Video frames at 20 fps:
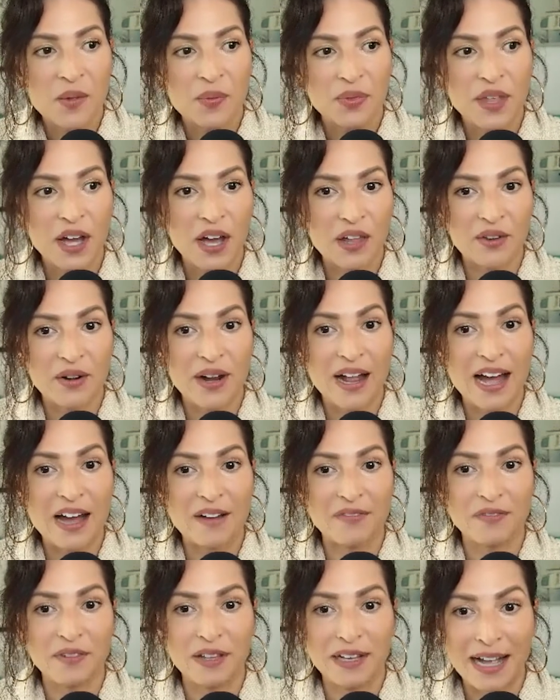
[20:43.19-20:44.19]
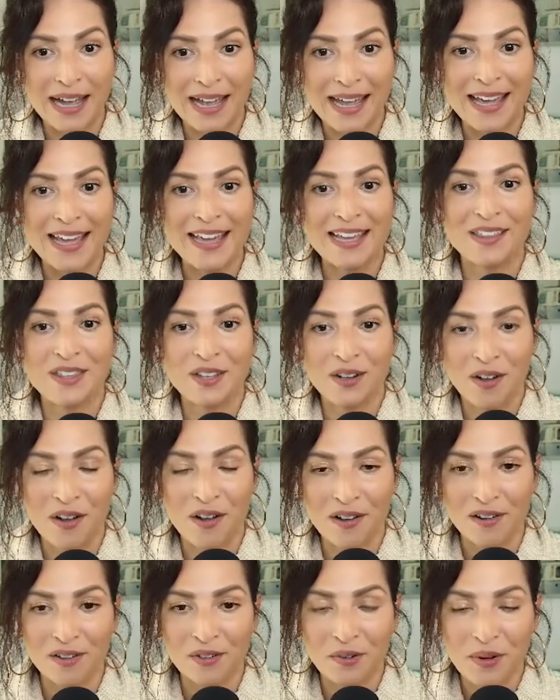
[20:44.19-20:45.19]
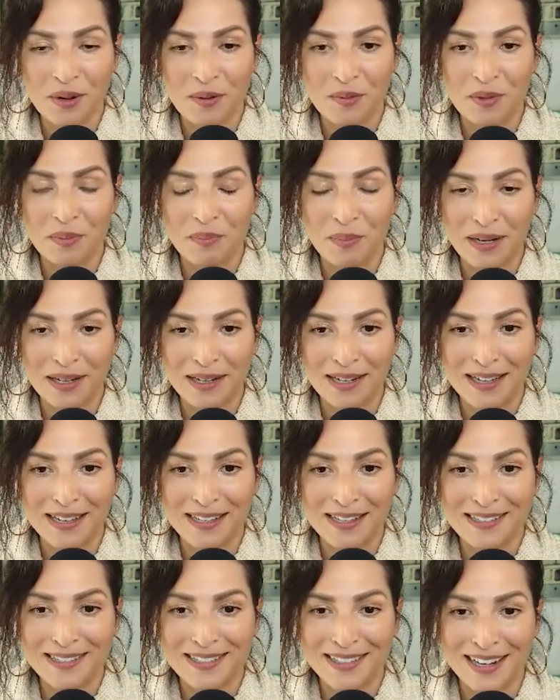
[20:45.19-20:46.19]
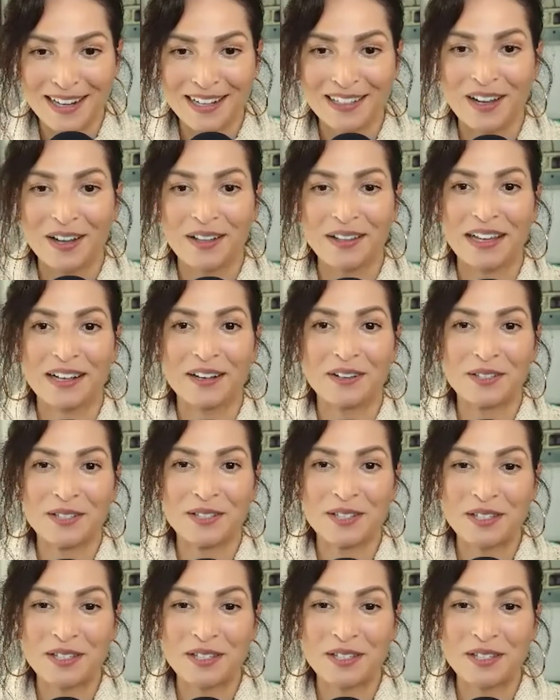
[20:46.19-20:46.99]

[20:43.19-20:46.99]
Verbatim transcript: the other half like i hit the concrete with my knees and i got like all ah.